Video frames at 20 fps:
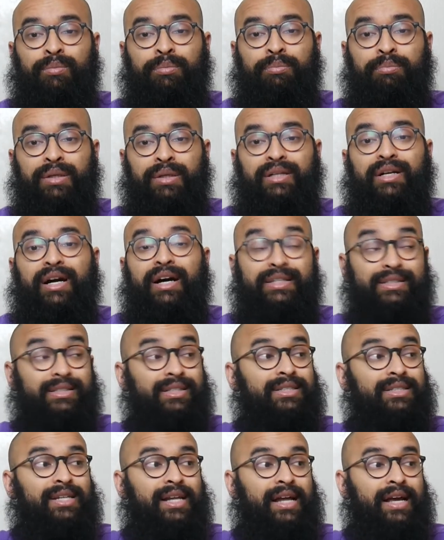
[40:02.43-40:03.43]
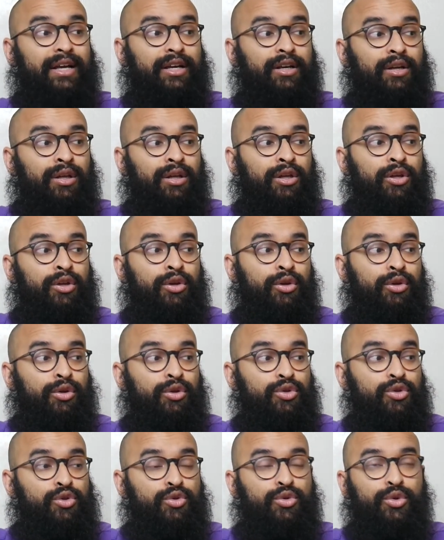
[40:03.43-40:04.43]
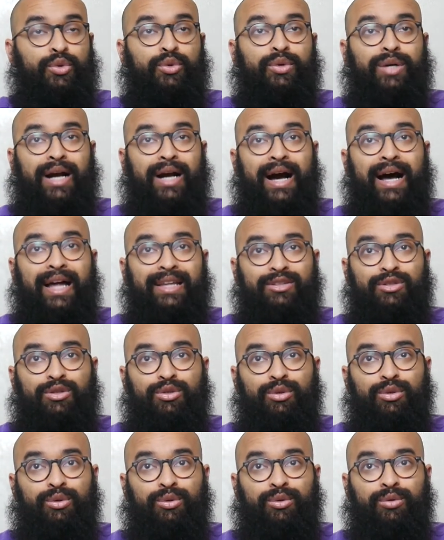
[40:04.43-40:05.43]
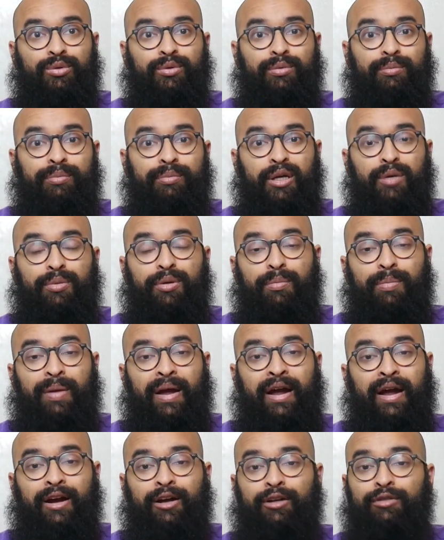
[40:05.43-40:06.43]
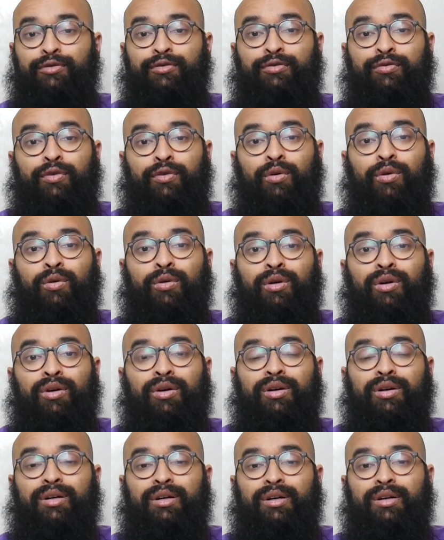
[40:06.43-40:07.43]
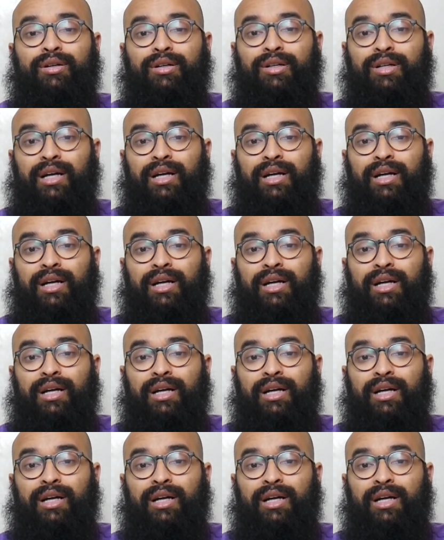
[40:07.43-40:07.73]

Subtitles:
because it's like you got to be prepared for